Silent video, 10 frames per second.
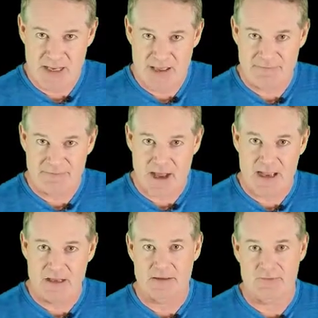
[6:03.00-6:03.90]
file.
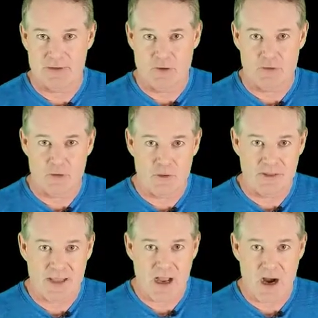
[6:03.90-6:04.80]
If you don't know where they
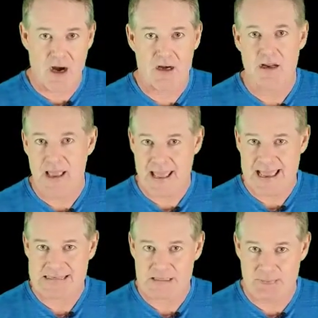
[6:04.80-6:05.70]
are, ask
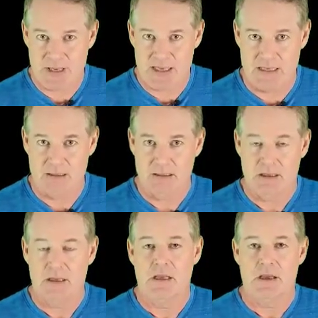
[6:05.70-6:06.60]
me.
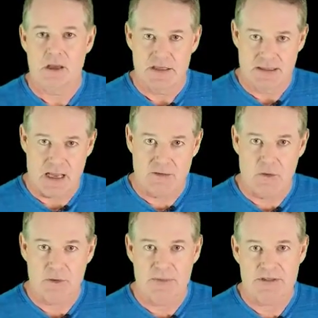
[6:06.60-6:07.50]
Download them
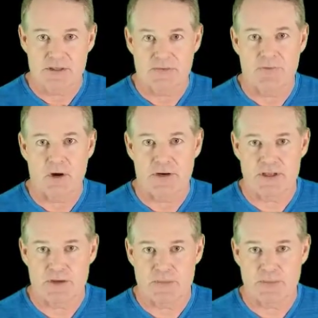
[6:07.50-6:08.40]
into your phone and your
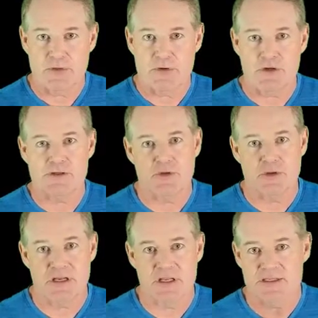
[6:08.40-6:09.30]
computer so you can
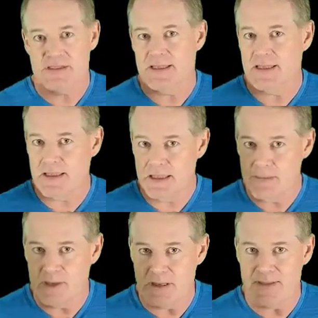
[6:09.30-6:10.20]
easily email
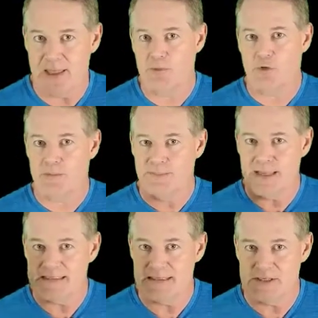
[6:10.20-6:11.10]
them or
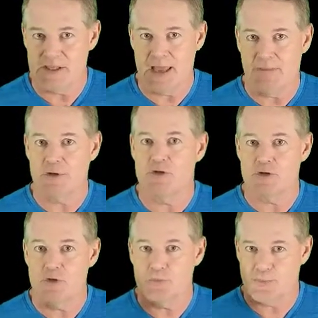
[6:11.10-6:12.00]
message them to
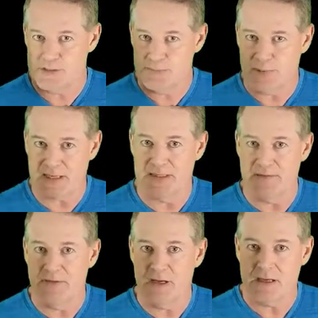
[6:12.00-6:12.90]
prospective
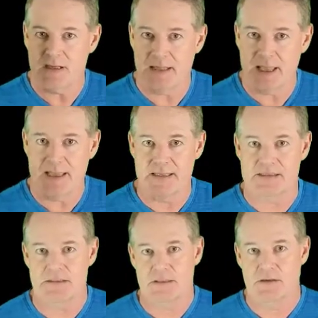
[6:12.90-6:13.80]
clients.
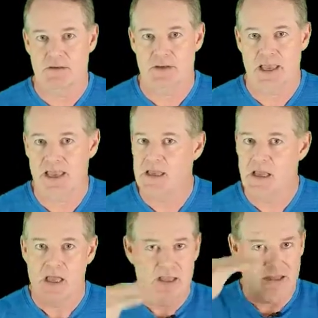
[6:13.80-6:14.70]
Okay?
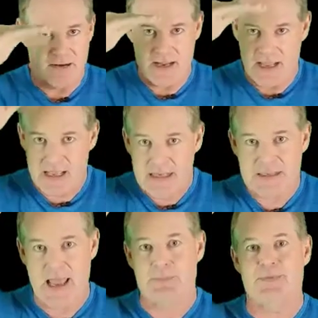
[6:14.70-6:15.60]
They're
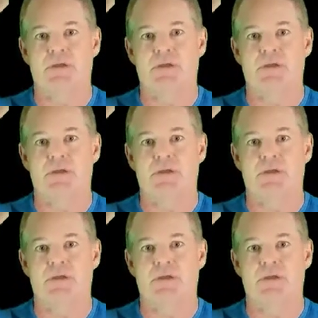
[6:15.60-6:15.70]
in-depth